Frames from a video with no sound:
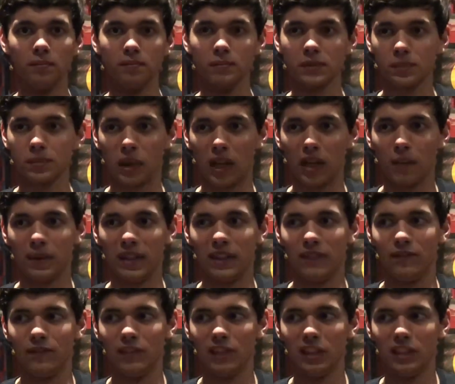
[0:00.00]
Spider-Man
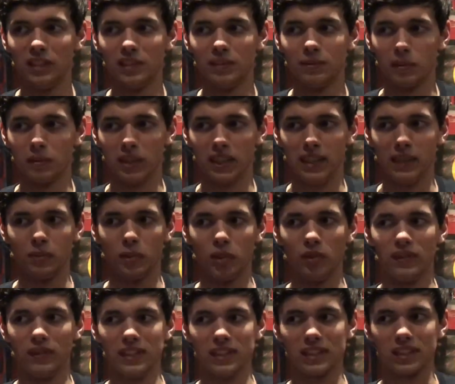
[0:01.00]
villain-related
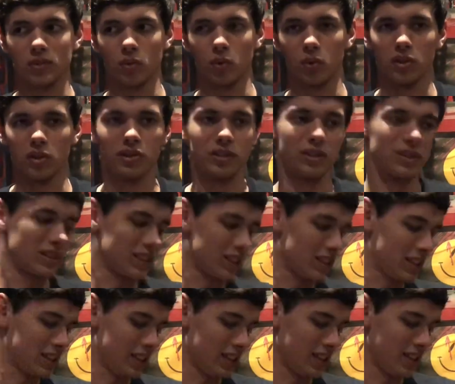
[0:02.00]
movies, or just,